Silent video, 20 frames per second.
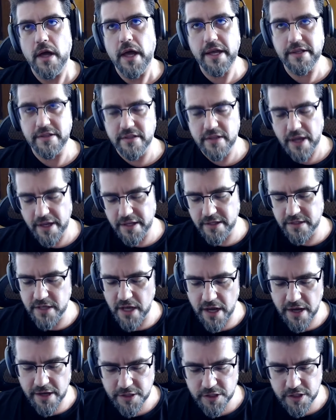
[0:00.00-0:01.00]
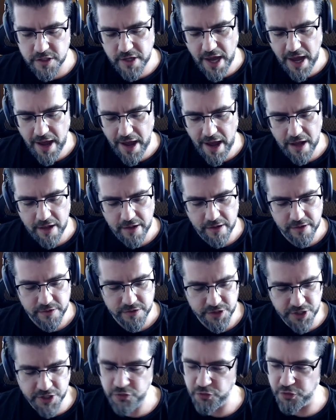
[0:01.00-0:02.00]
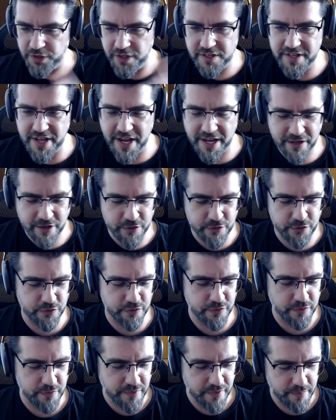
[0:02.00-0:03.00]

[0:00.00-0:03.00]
It it does. I'll, just for the sake of